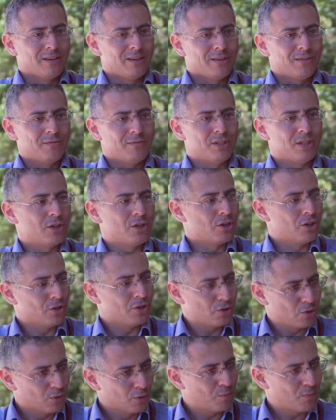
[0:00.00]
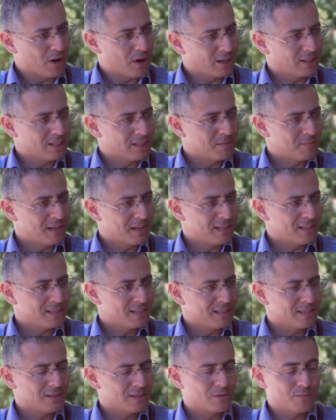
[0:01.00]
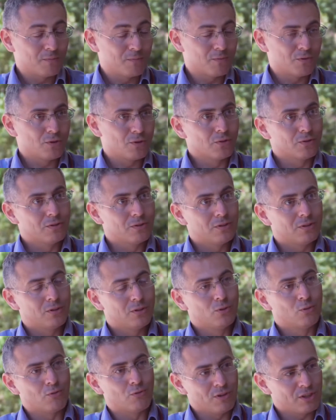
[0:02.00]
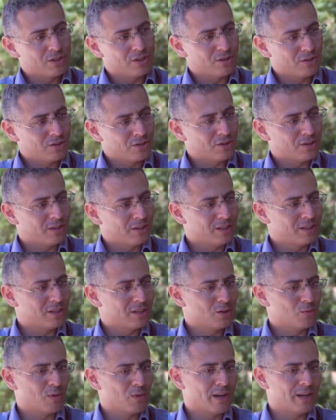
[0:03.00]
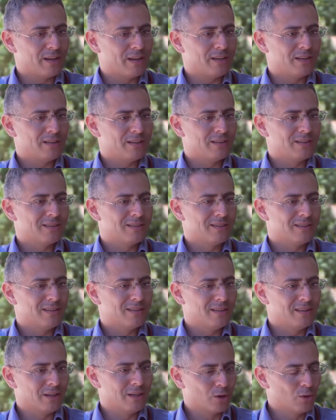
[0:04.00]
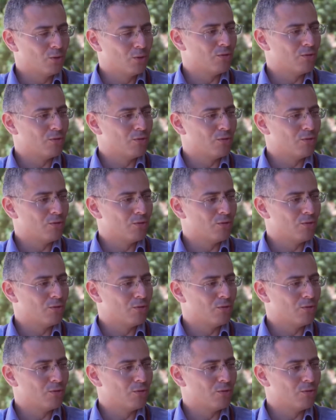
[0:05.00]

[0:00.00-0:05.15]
physicians should practice medicine, should do research, and this is why the good